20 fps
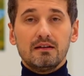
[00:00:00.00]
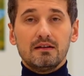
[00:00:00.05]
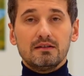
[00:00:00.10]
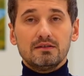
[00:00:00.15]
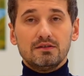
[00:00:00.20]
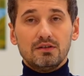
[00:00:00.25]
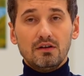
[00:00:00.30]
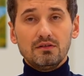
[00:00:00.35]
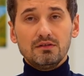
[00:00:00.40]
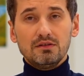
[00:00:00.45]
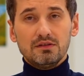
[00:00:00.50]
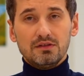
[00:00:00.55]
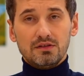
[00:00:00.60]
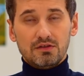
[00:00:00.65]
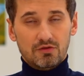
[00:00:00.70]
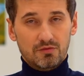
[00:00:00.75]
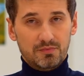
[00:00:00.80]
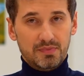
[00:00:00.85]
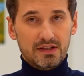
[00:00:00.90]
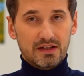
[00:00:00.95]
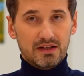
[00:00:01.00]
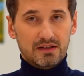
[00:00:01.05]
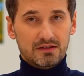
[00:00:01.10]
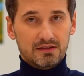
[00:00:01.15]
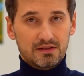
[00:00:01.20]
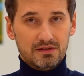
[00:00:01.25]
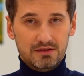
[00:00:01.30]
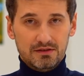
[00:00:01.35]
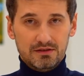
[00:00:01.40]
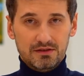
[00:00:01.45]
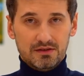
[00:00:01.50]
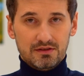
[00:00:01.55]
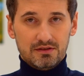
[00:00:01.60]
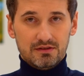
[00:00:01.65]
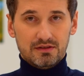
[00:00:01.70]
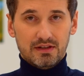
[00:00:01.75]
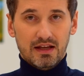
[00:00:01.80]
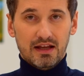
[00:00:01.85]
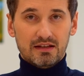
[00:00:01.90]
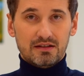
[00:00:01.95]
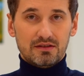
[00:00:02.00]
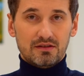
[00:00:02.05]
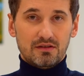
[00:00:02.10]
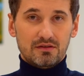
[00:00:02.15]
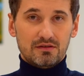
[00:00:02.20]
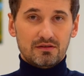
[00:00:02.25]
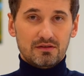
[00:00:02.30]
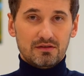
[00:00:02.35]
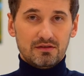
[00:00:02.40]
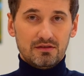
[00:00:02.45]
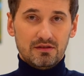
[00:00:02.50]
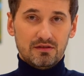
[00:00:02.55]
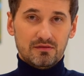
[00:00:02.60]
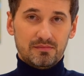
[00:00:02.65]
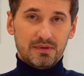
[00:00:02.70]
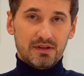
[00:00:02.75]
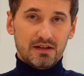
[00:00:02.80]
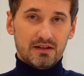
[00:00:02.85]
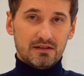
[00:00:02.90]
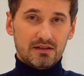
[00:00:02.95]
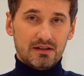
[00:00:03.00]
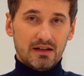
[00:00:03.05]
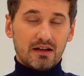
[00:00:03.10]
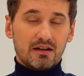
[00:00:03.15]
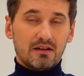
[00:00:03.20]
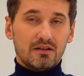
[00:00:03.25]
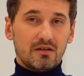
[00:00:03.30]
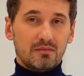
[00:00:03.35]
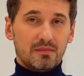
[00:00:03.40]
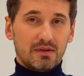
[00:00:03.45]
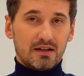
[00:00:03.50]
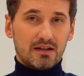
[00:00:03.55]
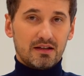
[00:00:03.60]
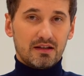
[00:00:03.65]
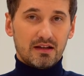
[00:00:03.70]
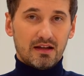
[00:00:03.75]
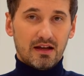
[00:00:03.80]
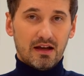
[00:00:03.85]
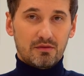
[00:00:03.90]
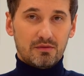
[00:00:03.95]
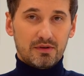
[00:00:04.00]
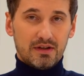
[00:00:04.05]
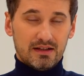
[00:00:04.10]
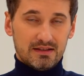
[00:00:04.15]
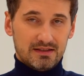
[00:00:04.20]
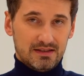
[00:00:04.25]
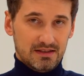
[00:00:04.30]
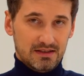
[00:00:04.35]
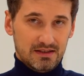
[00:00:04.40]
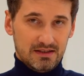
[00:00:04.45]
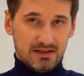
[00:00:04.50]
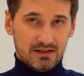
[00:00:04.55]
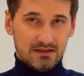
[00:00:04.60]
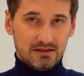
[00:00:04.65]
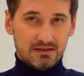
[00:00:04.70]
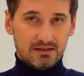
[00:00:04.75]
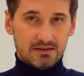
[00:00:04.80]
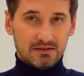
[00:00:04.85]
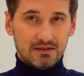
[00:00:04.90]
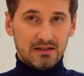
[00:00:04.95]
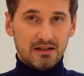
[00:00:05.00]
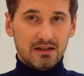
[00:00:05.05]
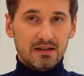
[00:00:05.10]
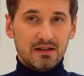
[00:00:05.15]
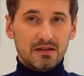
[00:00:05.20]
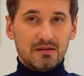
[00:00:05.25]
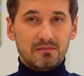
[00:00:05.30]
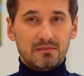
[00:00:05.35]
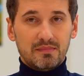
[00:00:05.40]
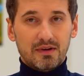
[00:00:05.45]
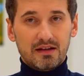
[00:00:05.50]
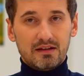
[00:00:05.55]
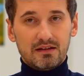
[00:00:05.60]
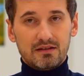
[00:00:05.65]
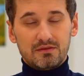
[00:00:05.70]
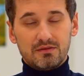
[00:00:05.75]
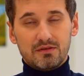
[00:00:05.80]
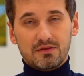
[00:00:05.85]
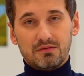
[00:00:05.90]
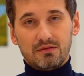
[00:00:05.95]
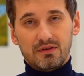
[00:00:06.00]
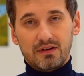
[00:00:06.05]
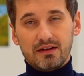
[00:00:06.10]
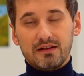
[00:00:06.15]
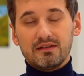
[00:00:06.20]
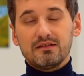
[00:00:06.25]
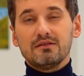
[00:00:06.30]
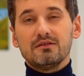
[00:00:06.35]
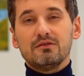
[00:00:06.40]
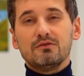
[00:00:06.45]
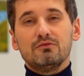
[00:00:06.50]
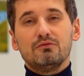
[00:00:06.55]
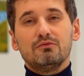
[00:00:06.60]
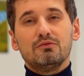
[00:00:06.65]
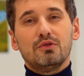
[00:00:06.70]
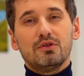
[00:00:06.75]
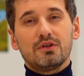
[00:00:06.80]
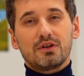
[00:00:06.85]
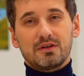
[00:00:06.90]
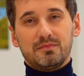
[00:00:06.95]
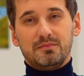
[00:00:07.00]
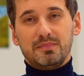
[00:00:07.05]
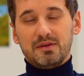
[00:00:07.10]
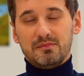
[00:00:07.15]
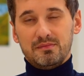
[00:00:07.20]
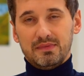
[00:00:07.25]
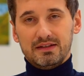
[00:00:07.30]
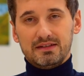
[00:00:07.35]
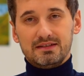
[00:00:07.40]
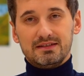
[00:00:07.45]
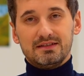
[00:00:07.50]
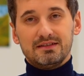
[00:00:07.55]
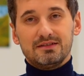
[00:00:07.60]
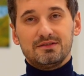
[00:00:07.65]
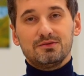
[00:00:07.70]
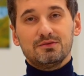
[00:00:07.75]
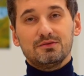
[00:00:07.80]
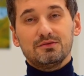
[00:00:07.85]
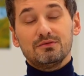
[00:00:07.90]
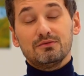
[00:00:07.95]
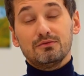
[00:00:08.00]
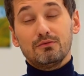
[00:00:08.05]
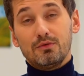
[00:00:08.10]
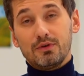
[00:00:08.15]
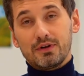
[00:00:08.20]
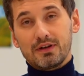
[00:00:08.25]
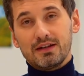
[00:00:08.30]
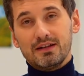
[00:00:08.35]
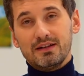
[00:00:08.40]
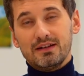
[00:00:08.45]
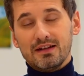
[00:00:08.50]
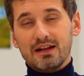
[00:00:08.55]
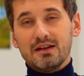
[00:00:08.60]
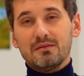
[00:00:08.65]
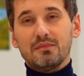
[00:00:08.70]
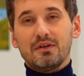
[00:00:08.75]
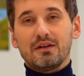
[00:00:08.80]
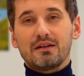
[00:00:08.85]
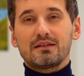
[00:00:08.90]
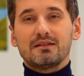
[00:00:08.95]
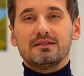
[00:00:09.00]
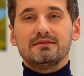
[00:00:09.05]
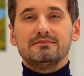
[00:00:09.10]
Non-European Union and non-European Economic Area citizens may require work permits to work in Denmark.